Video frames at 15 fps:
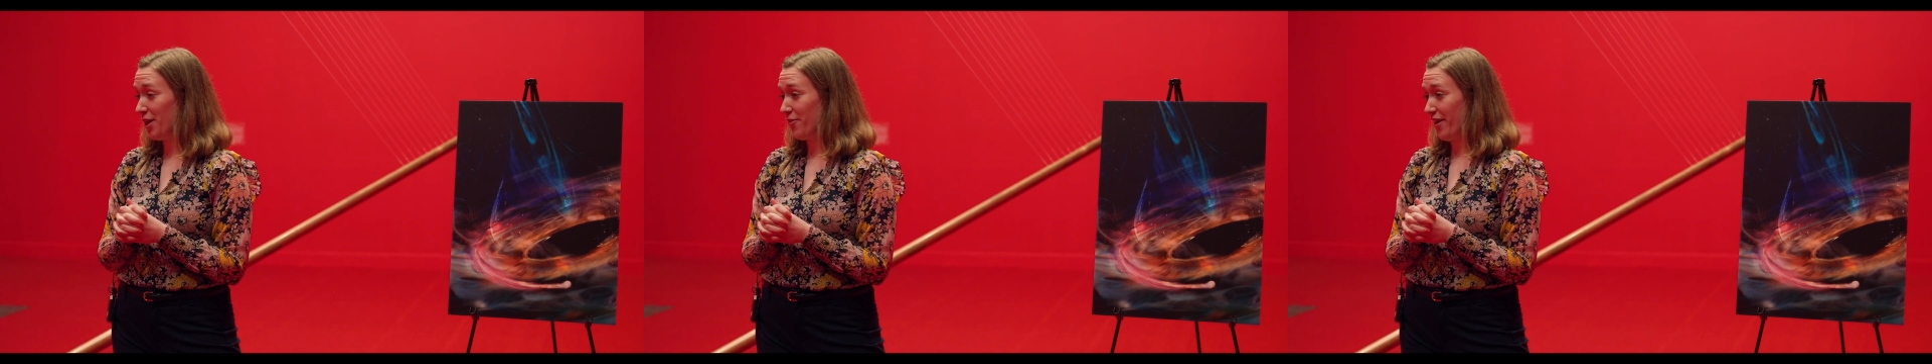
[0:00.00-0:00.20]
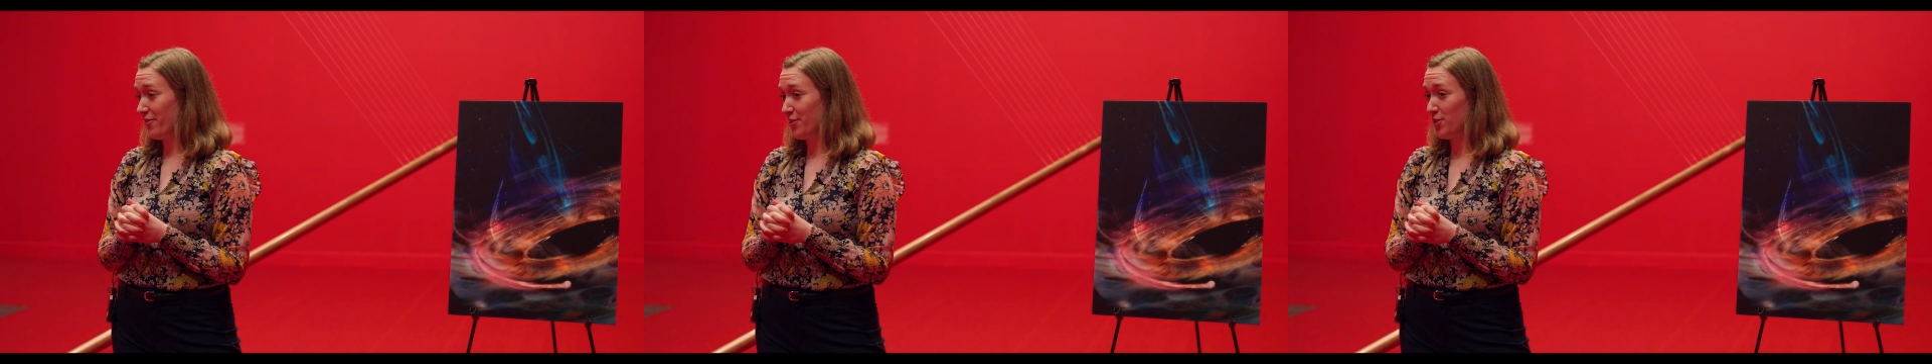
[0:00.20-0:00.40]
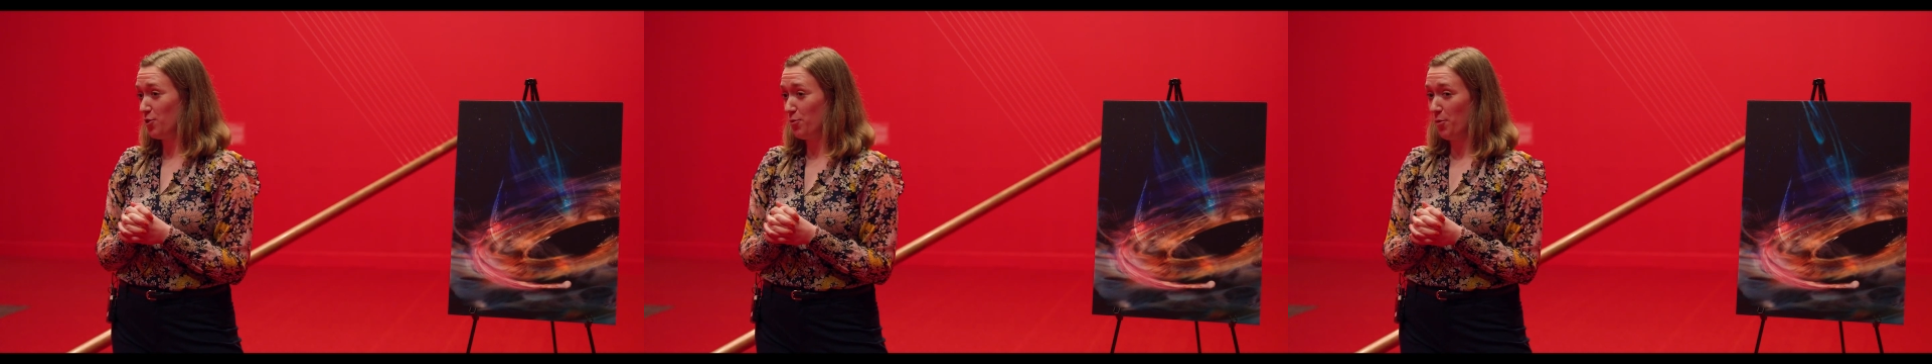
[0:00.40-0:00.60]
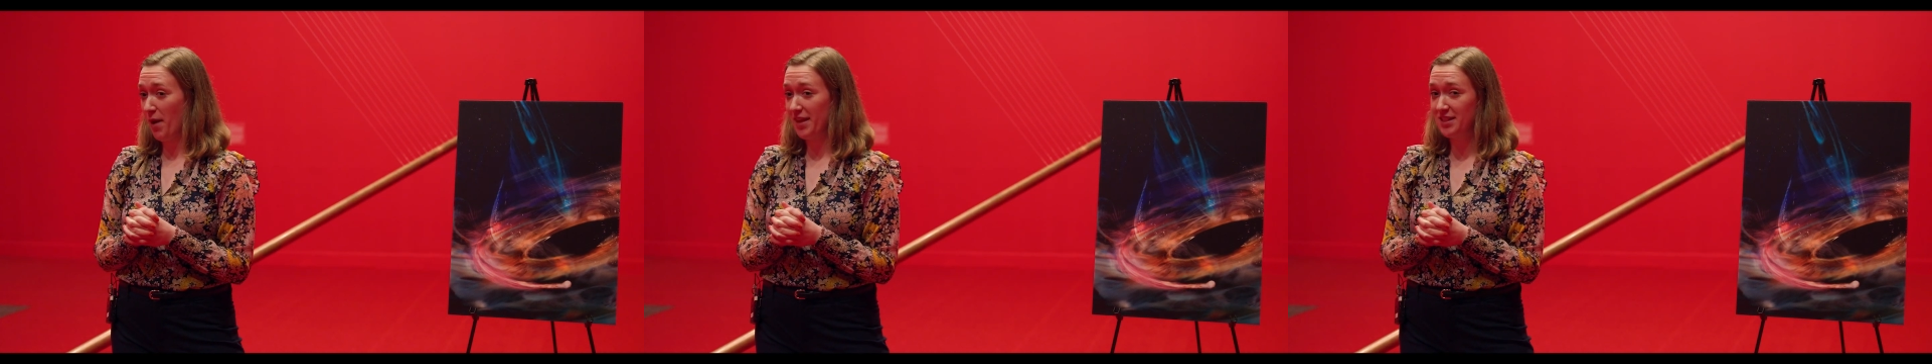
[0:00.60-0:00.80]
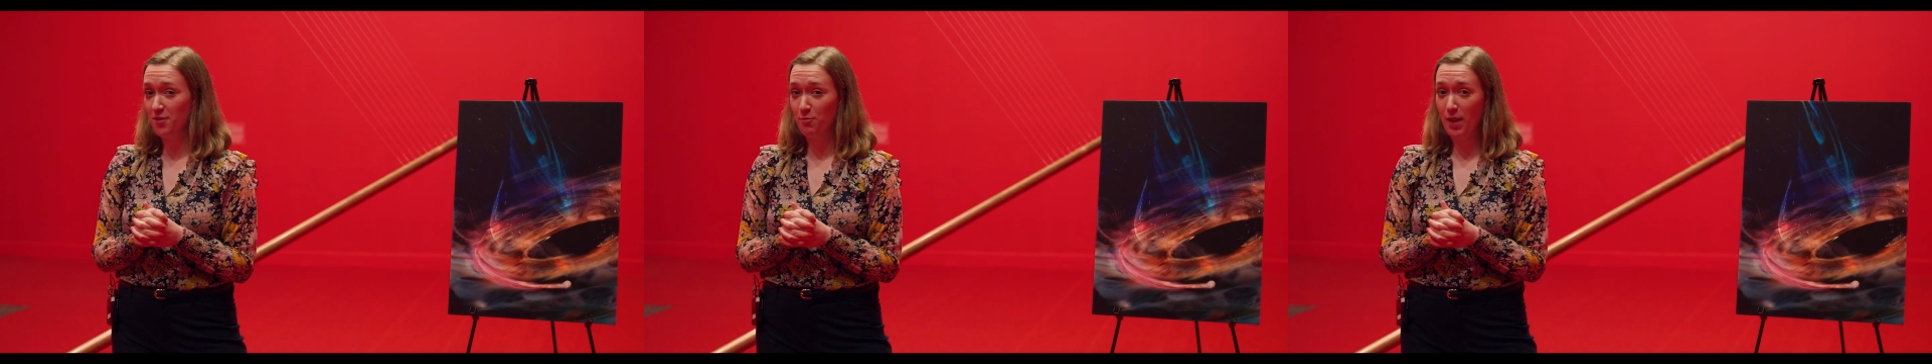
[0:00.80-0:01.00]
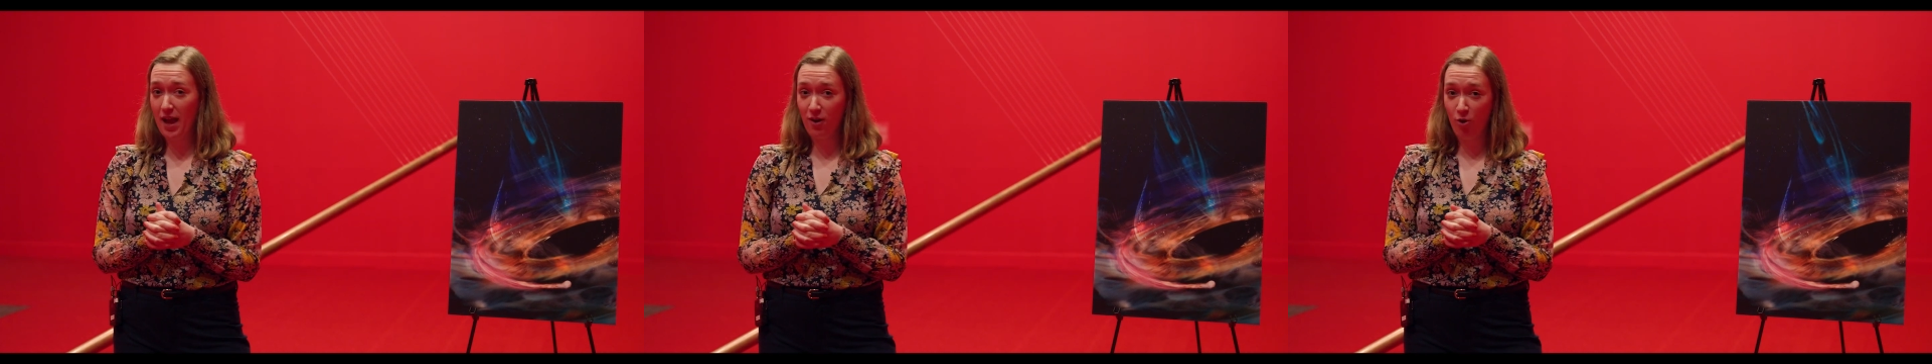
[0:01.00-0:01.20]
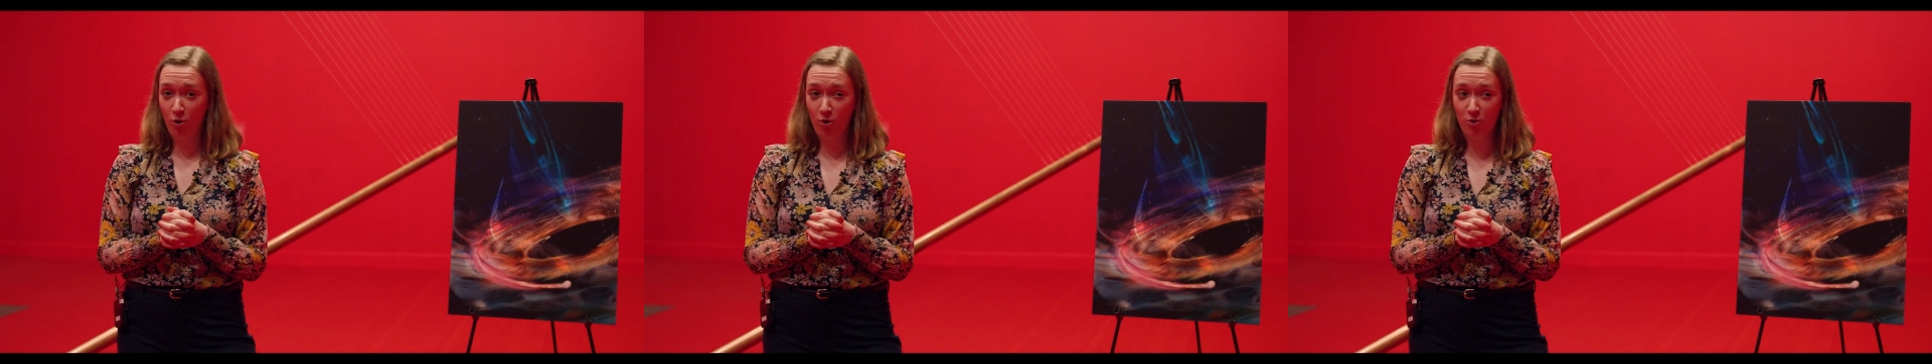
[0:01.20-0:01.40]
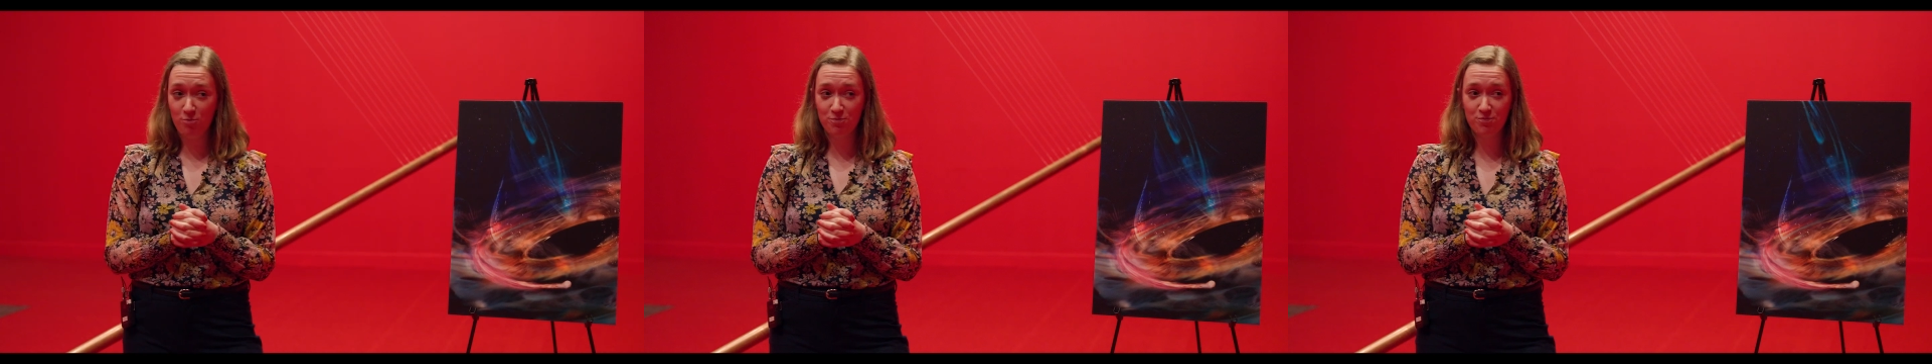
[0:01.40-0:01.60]
around a supermassive black
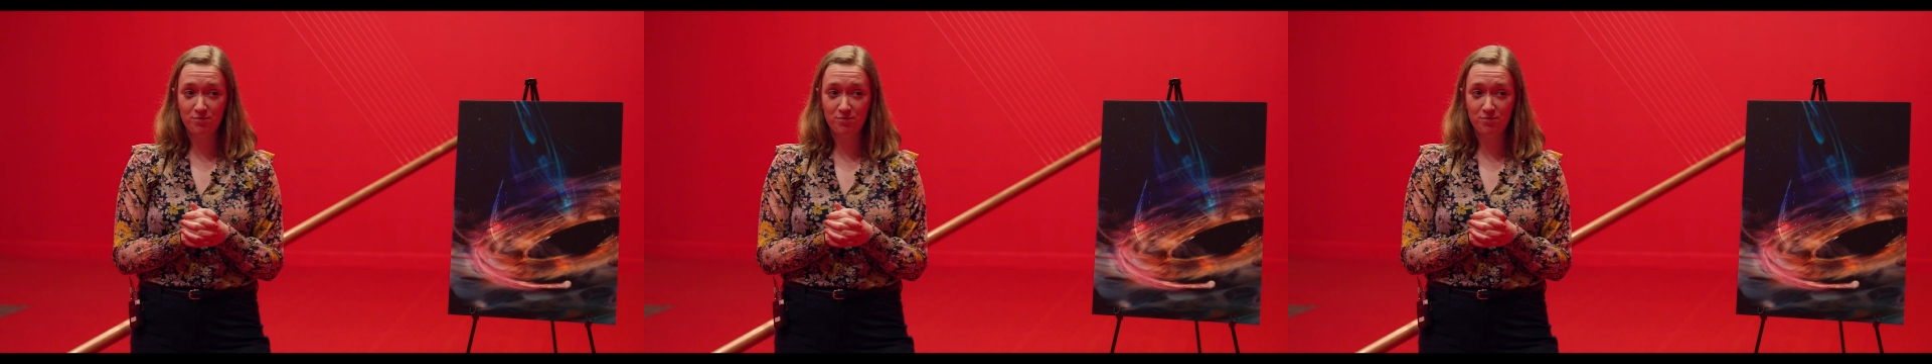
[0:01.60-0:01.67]
hole.